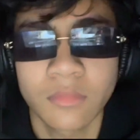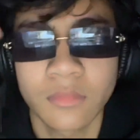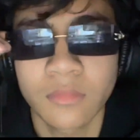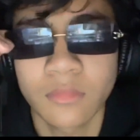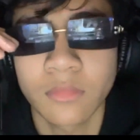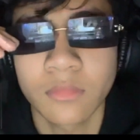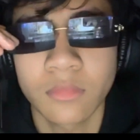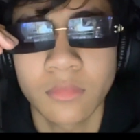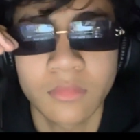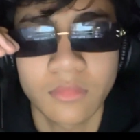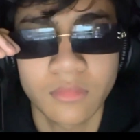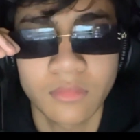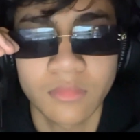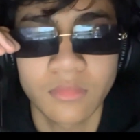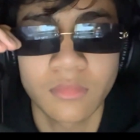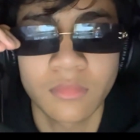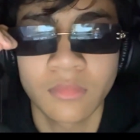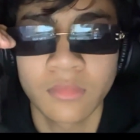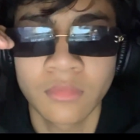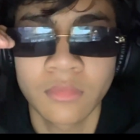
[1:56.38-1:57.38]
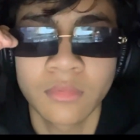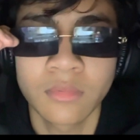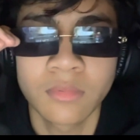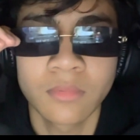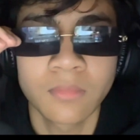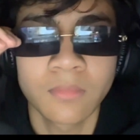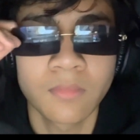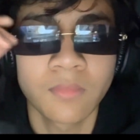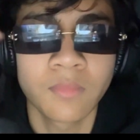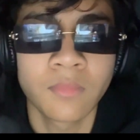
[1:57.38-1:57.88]

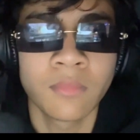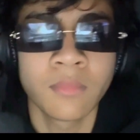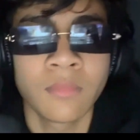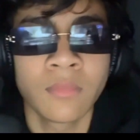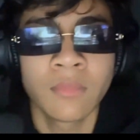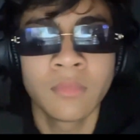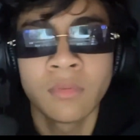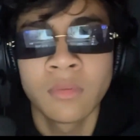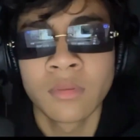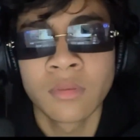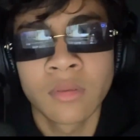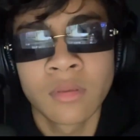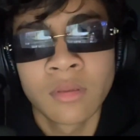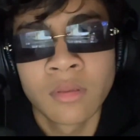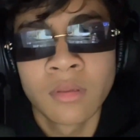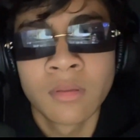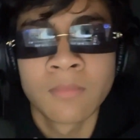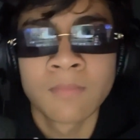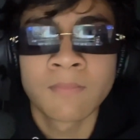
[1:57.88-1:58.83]
Nobody speaks.